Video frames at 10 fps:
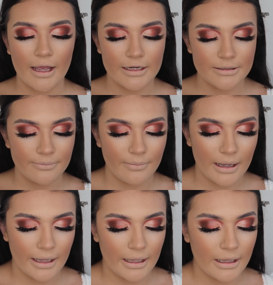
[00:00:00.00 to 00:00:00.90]
and
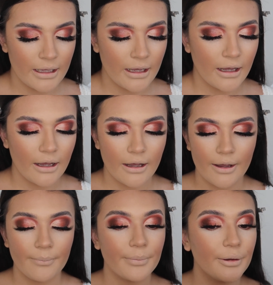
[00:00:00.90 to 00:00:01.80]
my
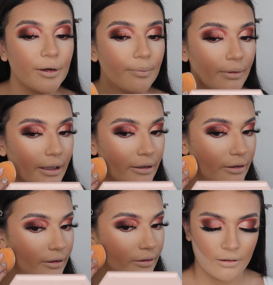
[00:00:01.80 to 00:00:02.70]
beauty
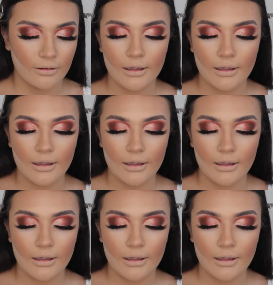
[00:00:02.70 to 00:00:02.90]
blender.